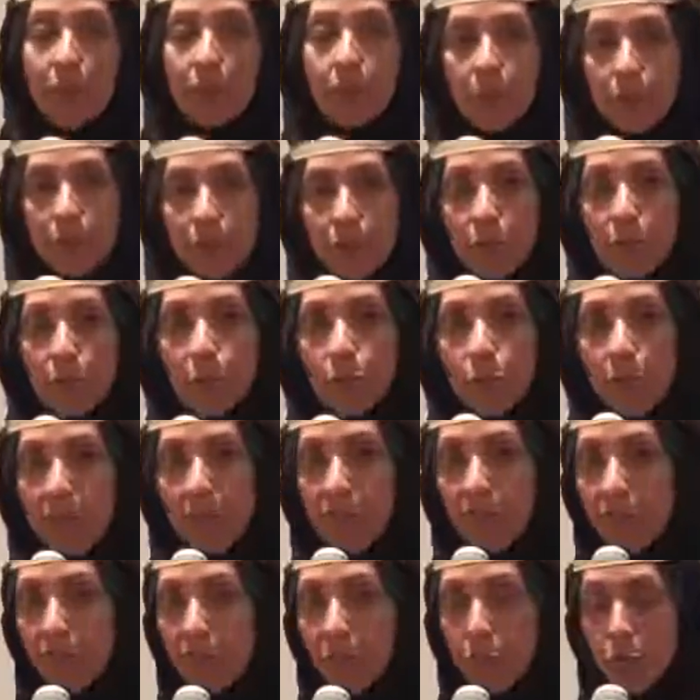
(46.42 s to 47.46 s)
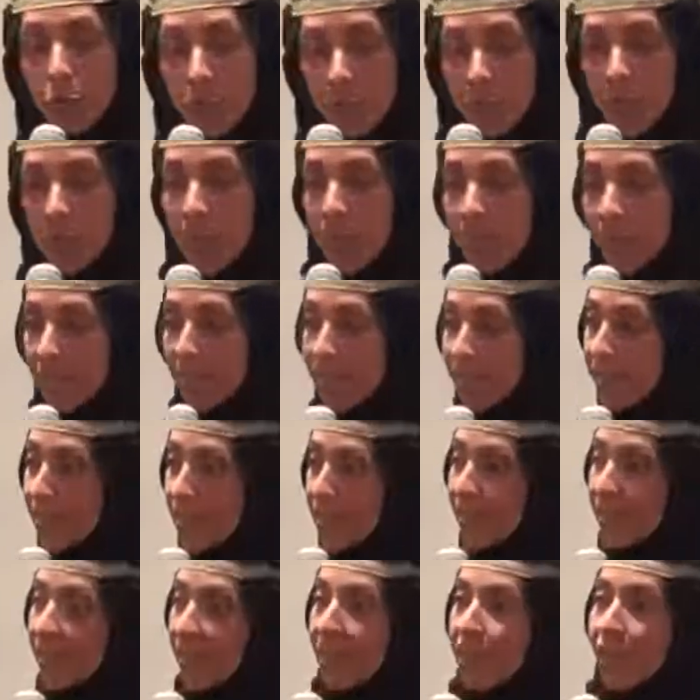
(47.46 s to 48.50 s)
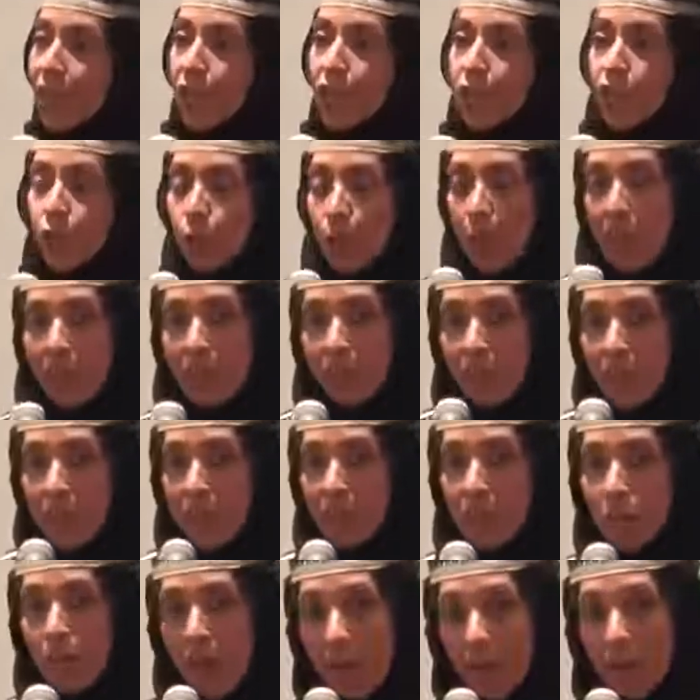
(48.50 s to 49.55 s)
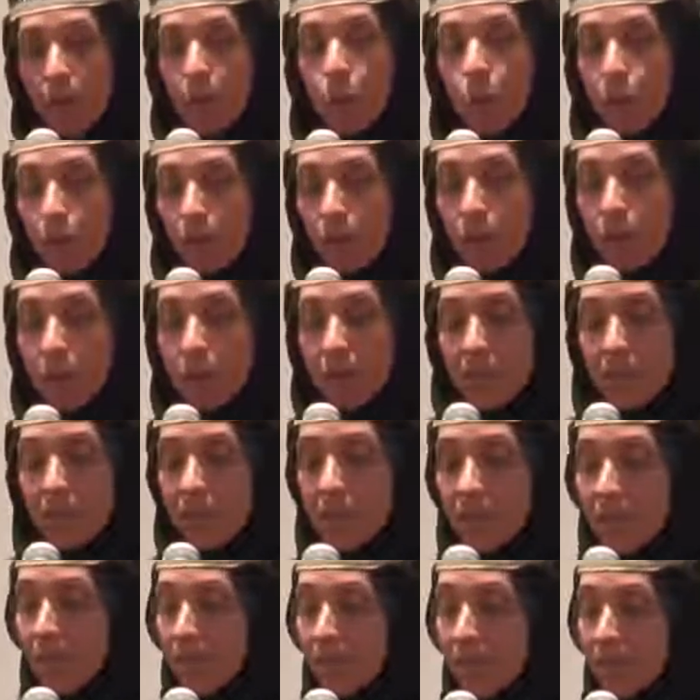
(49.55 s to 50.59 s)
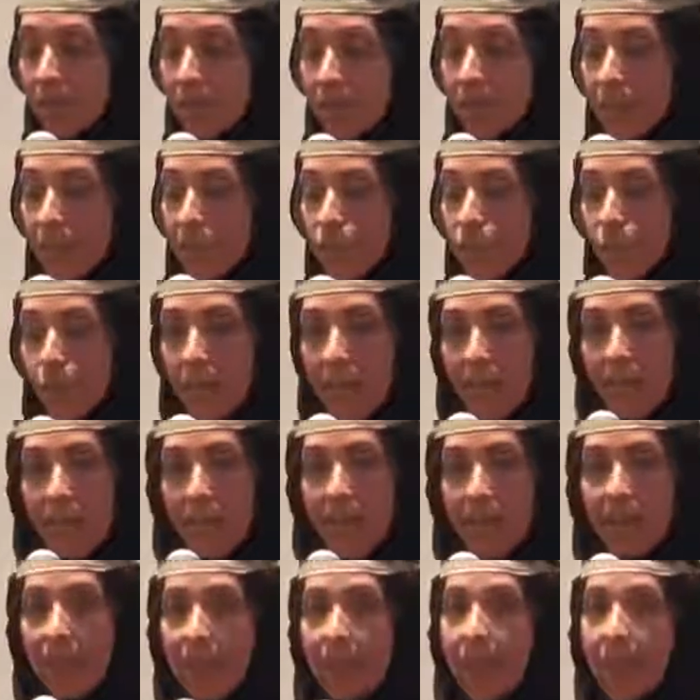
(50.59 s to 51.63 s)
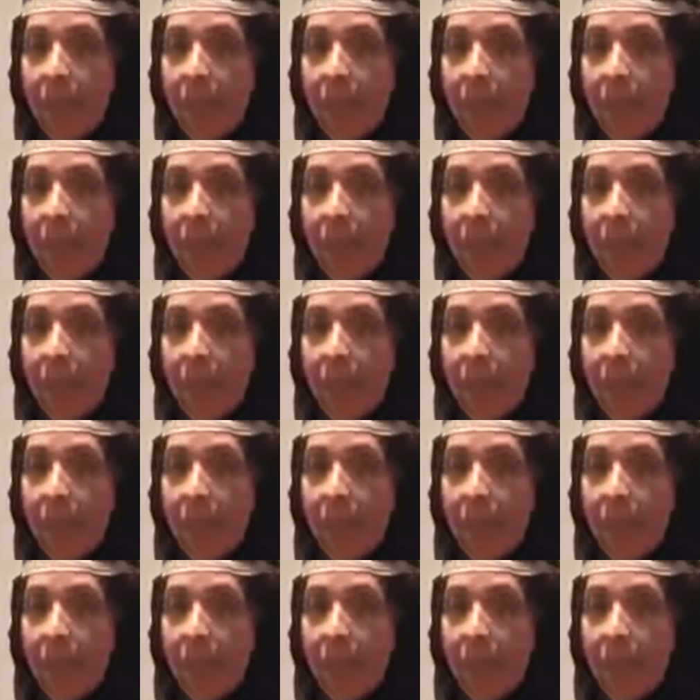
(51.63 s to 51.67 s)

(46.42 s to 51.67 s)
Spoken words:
personal trainer and nutritionist, traveling around the world, training